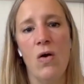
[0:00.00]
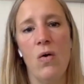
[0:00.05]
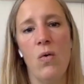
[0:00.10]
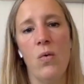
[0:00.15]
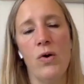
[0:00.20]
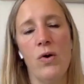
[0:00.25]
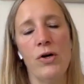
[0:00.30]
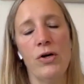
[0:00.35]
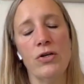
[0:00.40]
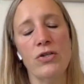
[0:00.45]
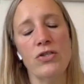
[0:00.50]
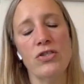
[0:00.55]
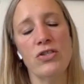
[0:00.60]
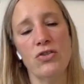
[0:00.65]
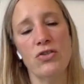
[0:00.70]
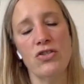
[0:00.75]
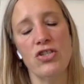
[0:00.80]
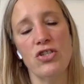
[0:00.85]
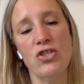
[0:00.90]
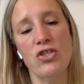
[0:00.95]
or
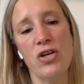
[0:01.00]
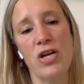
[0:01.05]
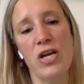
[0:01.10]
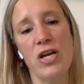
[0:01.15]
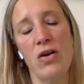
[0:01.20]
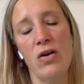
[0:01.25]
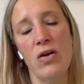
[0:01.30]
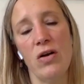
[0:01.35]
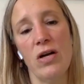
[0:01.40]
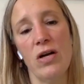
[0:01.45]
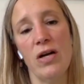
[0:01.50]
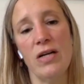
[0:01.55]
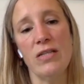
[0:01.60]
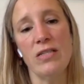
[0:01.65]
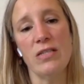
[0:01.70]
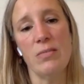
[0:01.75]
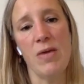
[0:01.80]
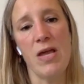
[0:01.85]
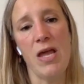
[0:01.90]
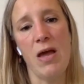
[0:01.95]
start to train our gut
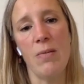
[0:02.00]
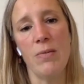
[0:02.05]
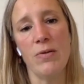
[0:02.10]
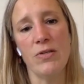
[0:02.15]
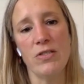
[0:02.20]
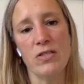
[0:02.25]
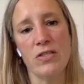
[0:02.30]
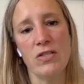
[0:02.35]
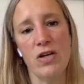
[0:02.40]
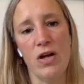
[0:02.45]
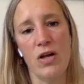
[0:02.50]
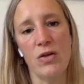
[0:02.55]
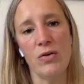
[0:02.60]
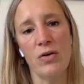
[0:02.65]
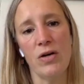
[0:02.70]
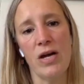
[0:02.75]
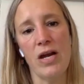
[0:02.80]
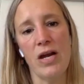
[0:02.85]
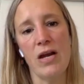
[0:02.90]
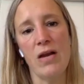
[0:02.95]
to be able to
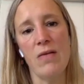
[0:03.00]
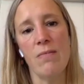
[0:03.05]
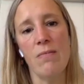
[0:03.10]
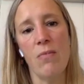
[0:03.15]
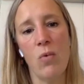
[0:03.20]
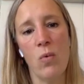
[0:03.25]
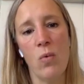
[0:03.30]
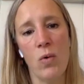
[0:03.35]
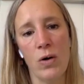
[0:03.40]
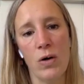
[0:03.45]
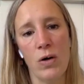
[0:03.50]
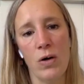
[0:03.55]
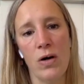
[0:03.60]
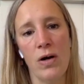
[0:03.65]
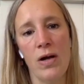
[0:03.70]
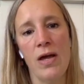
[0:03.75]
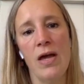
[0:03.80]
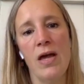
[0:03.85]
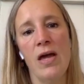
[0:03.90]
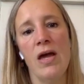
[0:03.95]
tolerate
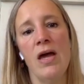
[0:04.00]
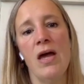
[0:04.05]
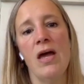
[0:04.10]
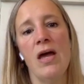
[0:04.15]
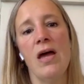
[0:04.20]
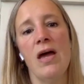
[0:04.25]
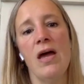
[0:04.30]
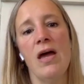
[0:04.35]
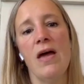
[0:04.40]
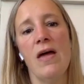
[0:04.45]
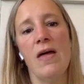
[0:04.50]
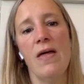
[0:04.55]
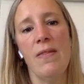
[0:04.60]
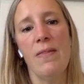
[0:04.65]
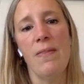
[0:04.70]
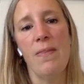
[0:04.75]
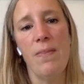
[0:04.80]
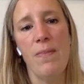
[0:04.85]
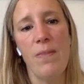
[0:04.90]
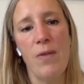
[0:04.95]
more?
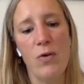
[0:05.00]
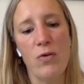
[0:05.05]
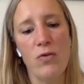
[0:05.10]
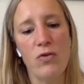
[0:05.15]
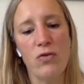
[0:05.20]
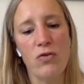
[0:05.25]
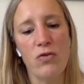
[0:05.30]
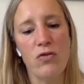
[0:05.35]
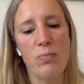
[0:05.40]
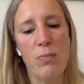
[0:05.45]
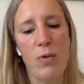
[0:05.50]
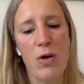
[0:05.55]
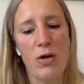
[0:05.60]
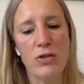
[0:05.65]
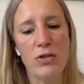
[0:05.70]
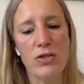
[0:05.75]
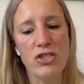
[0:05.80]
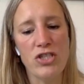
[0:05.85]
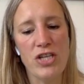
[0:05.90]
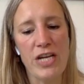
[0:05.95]
Those are
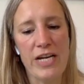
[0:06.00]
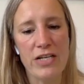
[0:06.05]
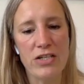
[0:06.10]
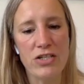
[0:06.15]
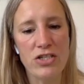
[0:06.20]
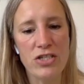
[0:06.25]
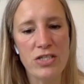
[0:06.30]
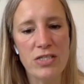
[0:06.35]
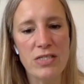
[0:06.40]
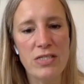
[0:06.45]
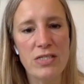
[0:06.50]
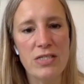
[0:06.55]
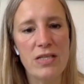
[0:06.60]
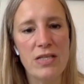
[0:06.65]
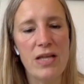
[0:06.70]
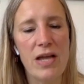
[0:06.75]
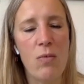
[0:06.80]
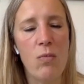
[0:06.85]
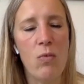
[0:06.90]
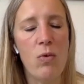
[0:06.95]
small changes
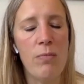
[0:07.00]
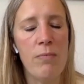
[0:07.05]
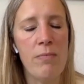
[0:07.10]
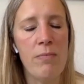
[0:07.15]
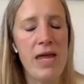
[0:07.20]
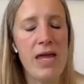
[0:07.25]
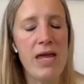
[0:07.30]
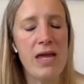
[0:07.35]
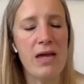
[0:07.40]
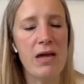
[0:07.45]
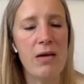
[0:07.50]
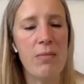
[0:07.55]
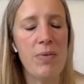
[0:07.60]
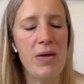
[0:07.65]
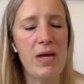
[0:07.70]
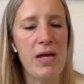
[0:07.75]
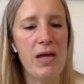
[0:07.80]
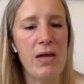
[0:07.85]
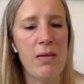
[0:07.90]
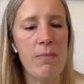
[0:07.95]
that will make a
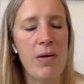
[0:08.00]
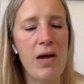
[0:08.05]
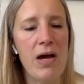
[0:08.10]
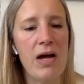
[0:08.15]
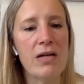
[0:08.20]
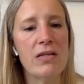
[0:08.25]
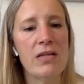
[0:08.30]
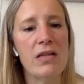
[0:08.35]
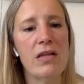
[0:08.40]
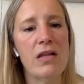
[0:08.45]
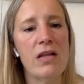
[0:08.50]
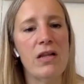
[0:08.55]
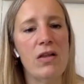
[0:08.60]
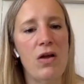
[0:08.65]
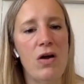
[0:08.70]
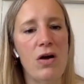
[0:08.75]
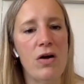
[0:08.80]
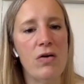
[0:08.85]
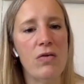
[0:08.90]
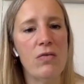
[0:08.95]
big impact in the
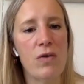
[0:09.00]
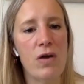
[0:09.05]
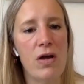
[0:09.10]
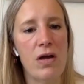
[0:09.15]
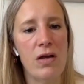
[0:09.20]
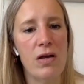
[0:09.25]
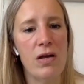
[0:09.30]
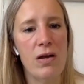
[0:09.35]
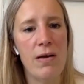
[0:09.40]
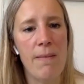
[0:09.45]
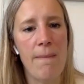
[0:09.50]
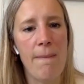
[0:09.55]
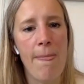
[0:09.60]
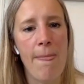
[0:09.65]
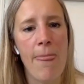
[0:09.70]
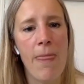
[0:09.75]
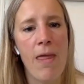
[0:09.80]
long run